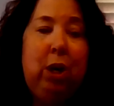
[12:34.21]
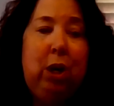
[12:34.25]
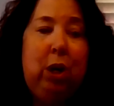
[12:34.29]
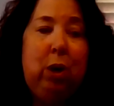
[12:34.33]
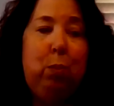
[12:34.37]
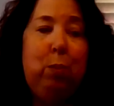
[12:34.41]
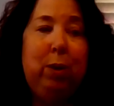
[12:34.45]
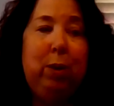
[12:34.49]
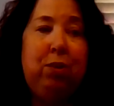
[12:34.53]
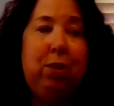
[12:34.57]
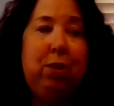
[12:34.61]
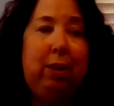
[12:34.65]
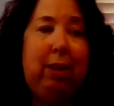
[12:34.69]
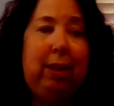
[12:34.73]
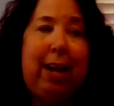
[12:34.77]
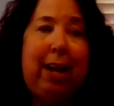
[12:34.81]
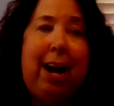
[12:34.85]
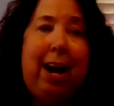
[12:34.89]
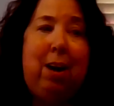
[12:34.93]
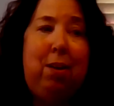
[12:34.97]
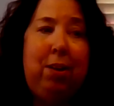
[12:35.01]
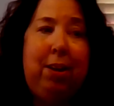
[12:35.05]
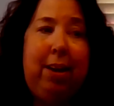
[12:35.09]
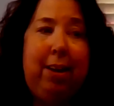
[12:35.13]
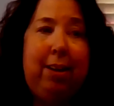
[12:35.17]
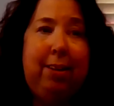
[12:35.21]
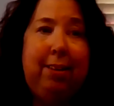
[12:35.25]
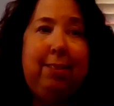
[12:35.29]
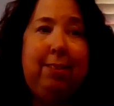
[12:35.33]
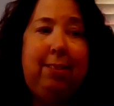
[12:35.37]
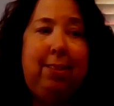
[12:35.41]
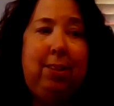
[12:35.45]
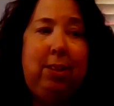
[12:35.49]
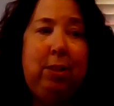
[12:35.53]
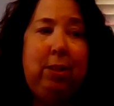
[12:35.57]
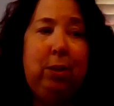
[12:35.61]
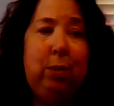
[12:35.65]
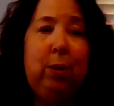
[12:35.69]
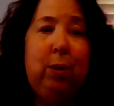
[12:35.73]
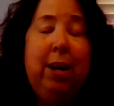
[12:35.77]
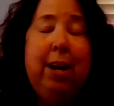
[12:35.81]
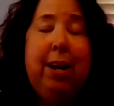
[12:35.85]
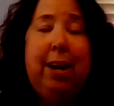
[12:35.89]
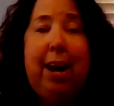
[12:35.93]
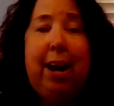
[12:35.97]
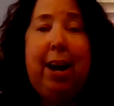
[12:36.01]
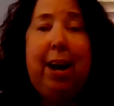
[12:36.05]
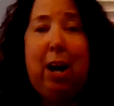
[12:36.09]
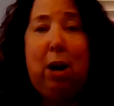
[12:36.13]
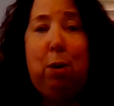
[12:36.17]
which allowed us to
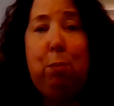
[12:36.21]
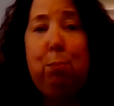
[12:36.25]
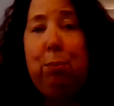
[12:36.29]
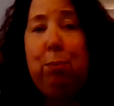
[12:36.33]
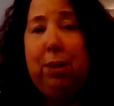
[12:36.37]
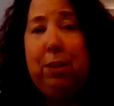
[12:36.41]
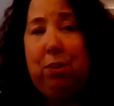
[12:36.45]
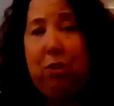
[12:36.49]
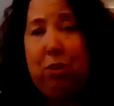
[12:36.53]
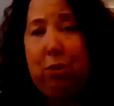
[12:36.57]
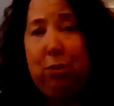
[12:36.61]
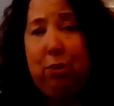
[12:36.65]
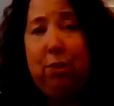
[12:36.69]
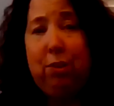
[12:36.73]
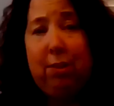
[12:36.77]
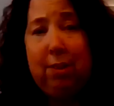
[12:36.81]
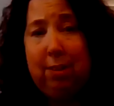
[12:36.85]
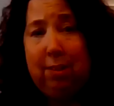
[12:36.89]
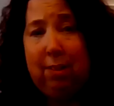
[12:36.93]
help reduce the